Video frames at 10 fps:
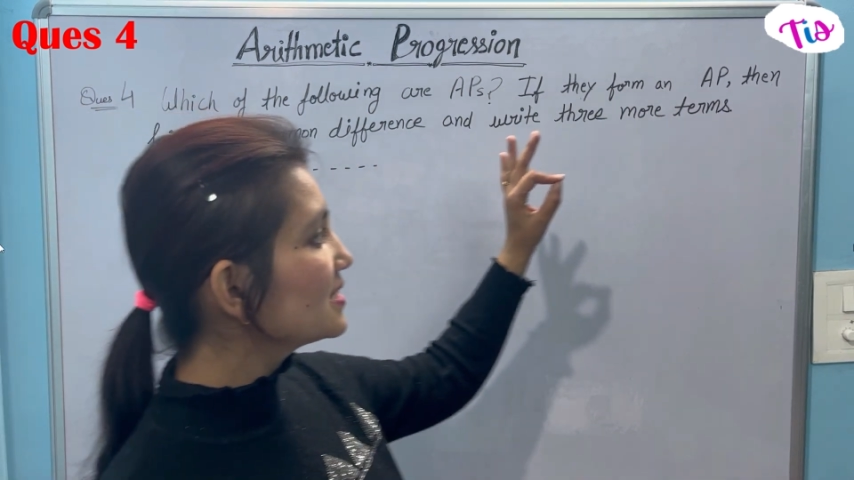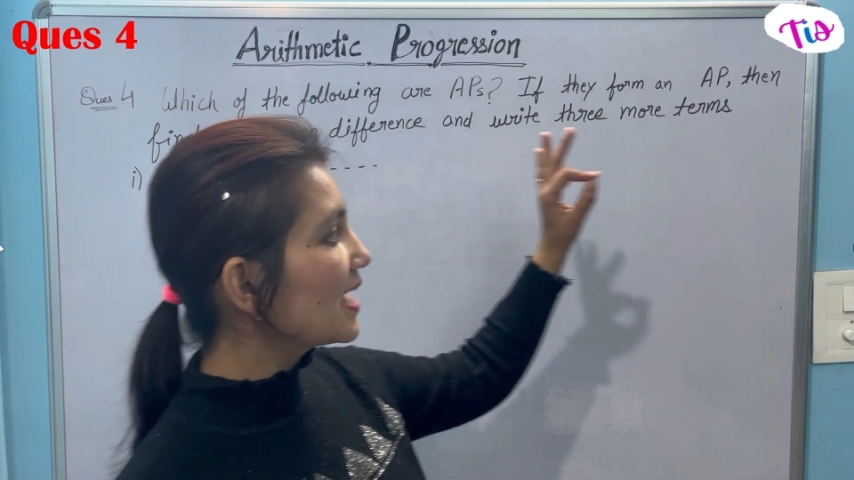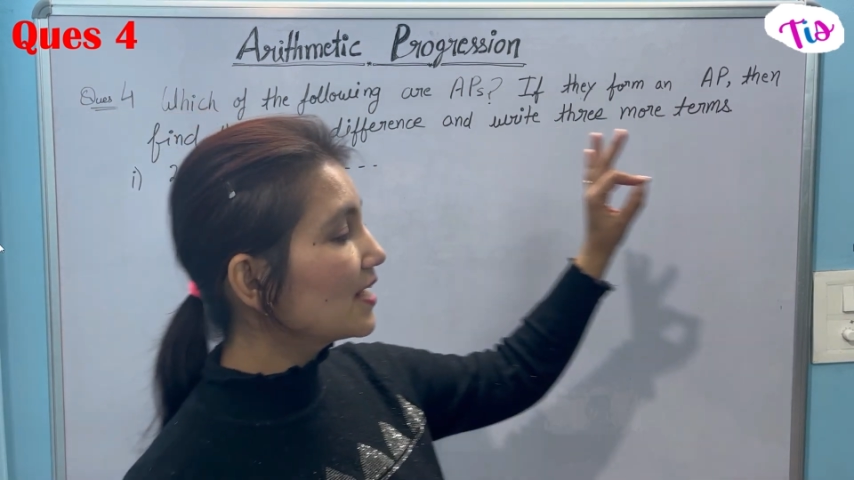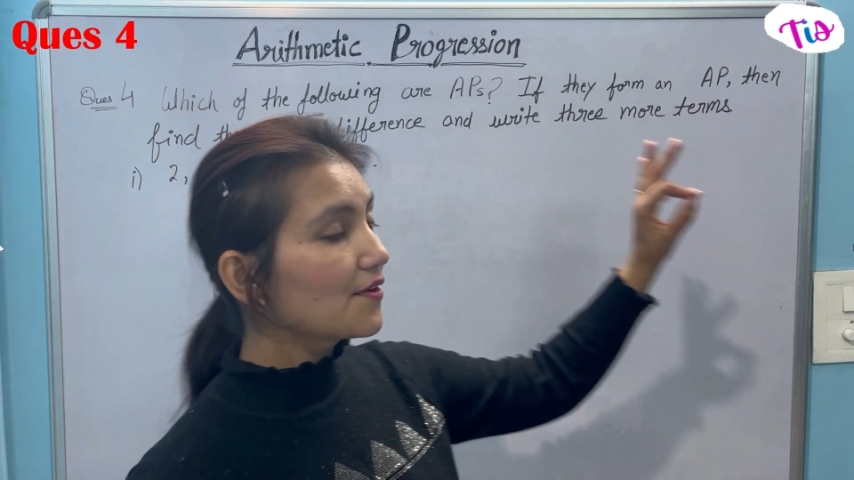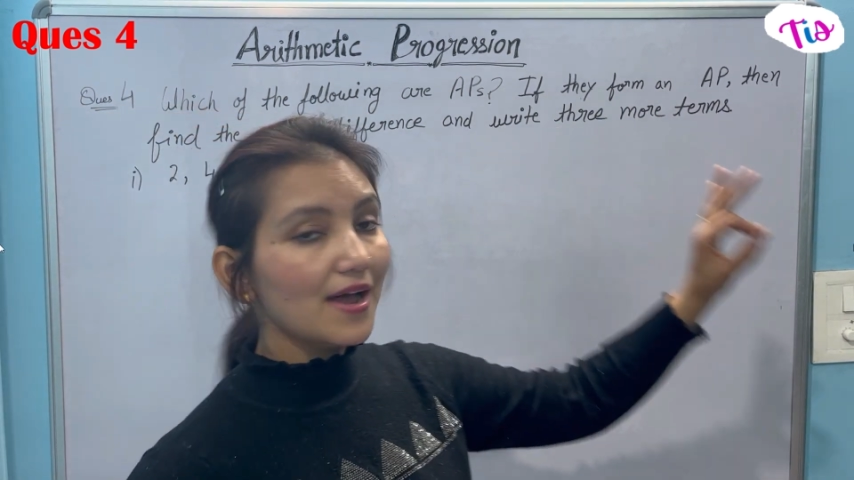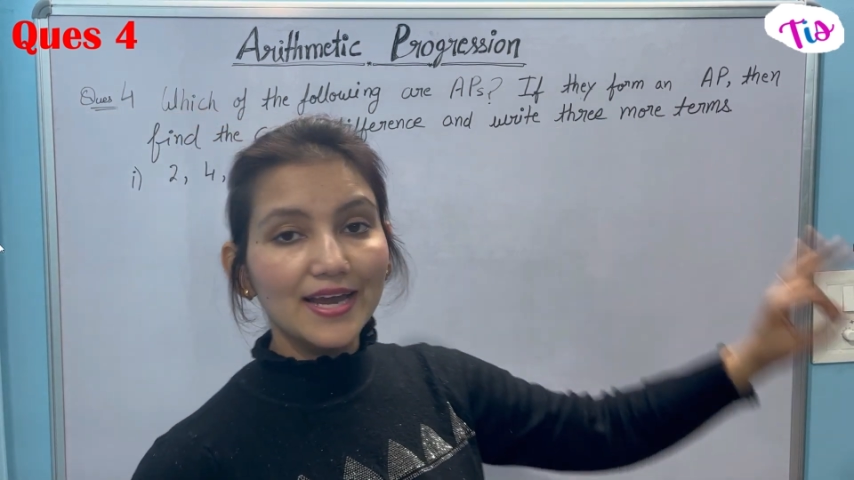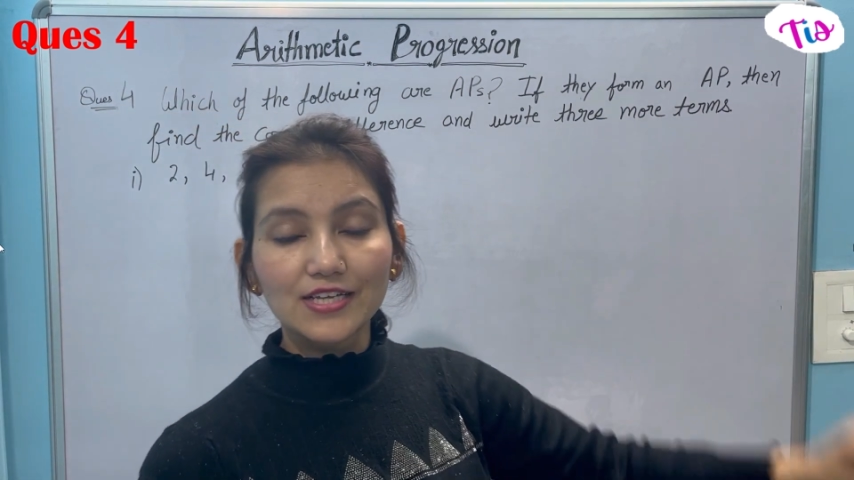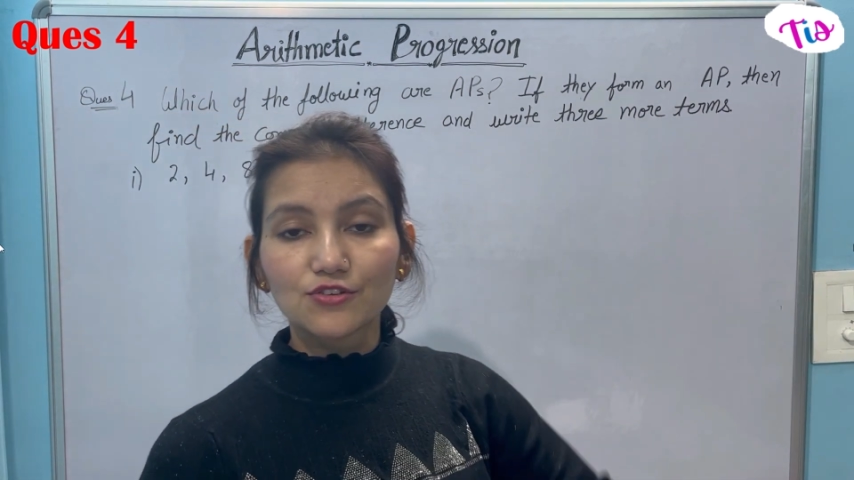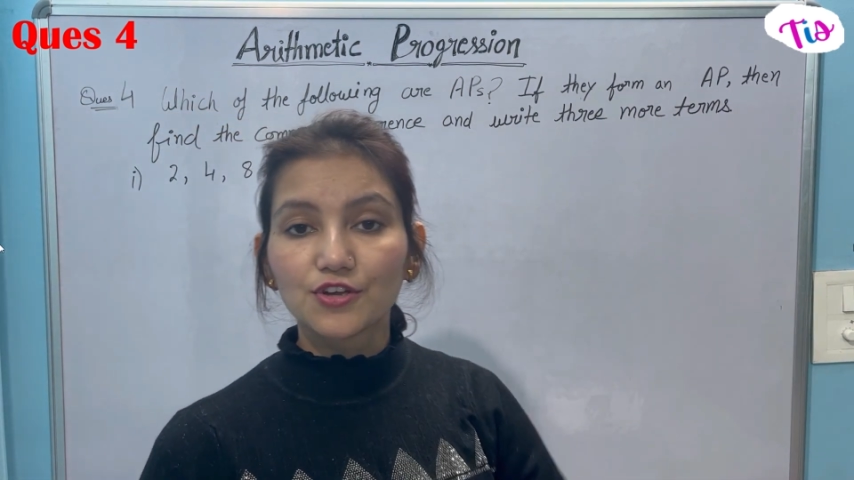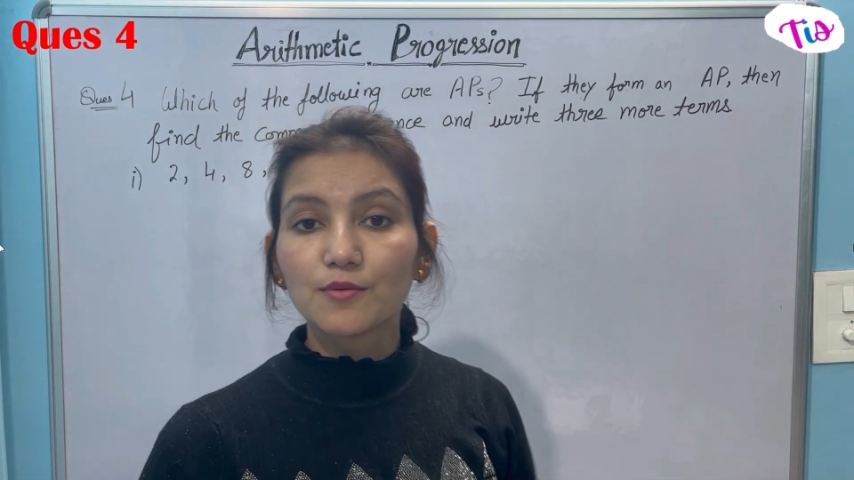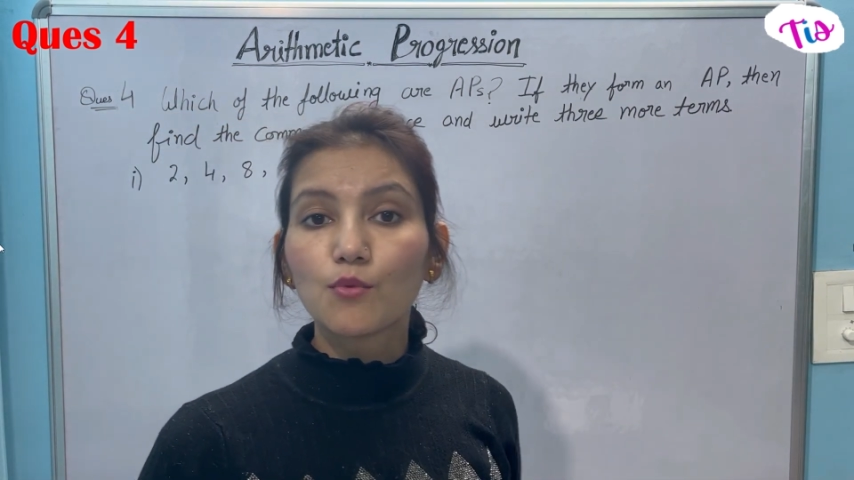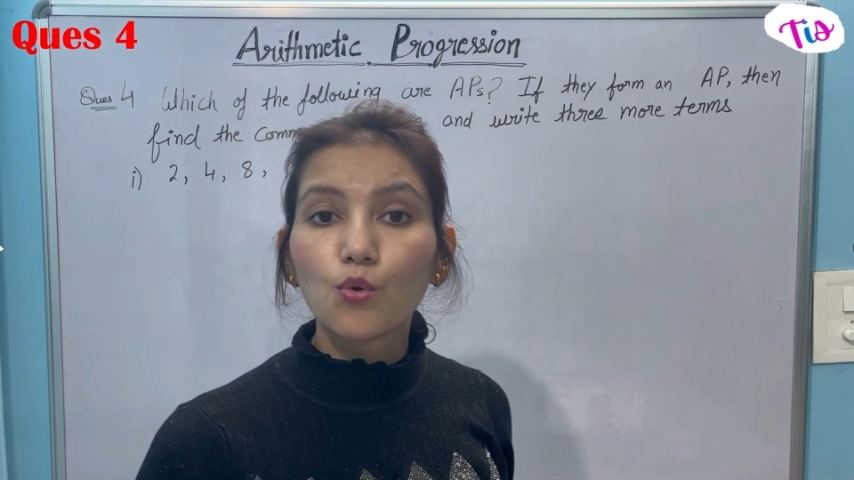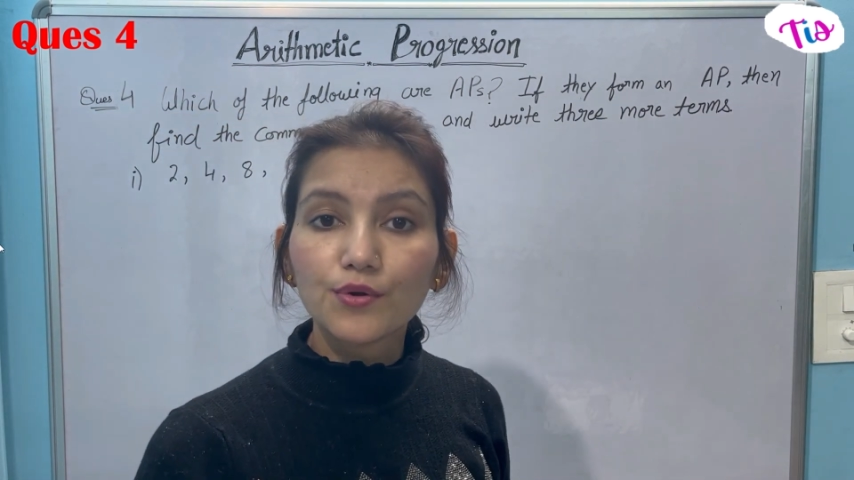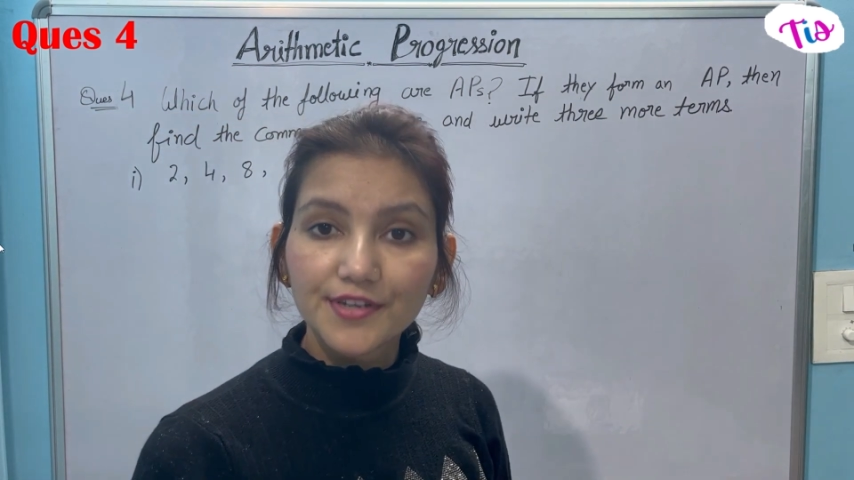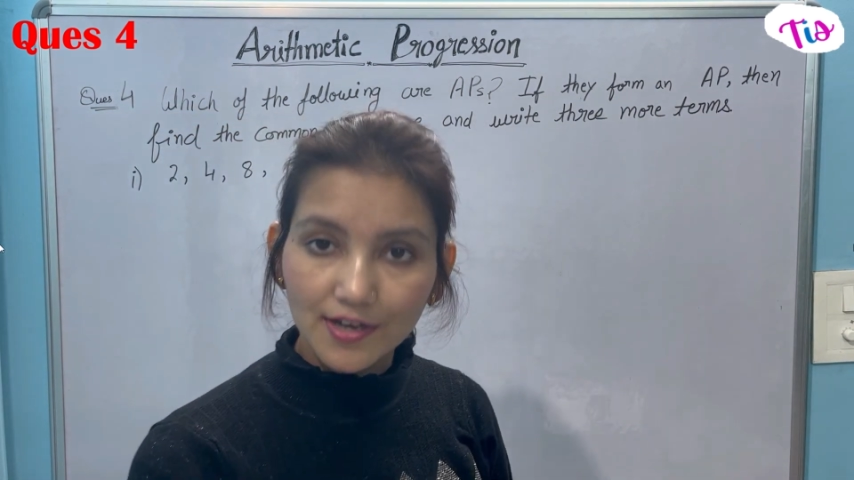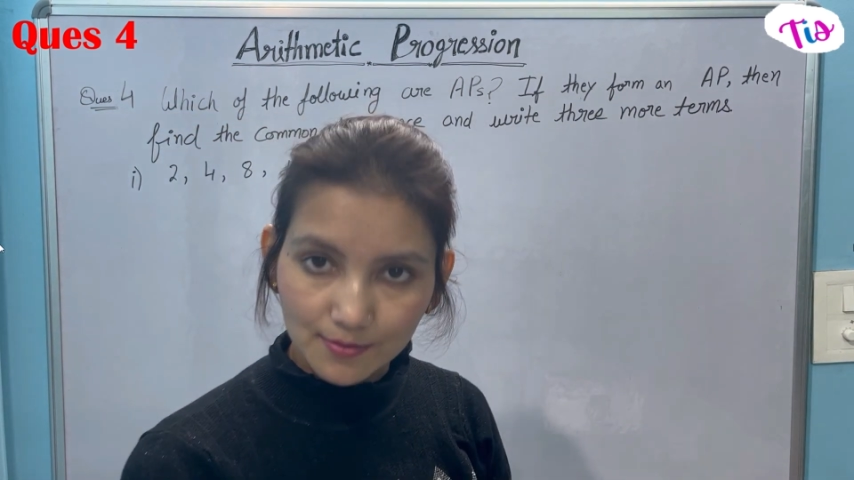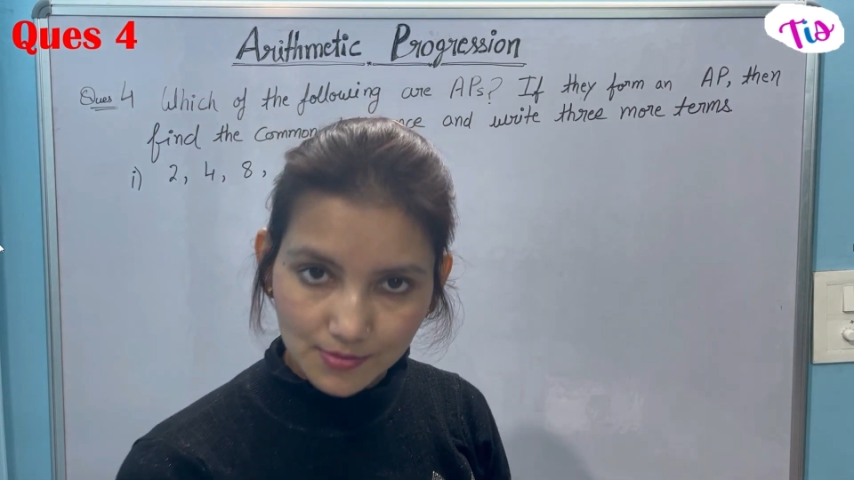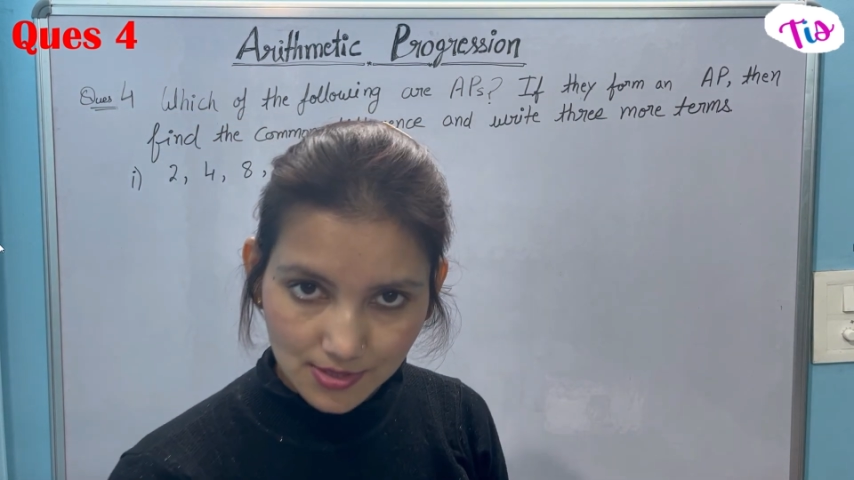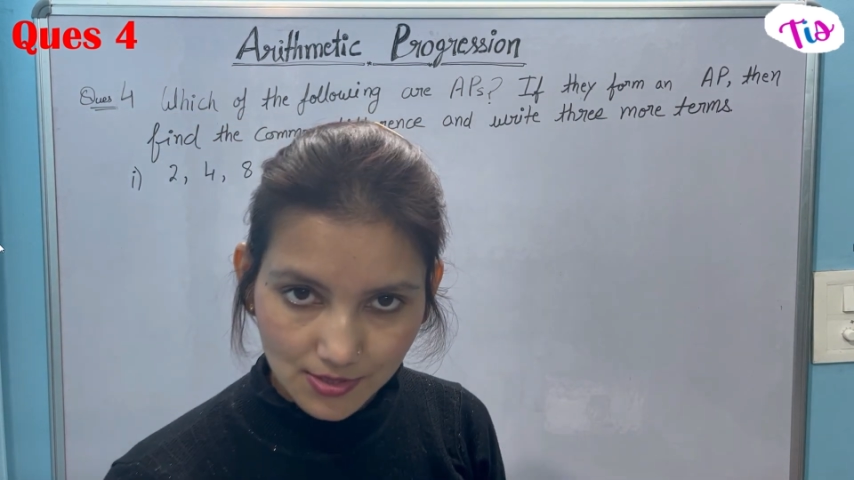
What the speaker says: and write 3 more terms.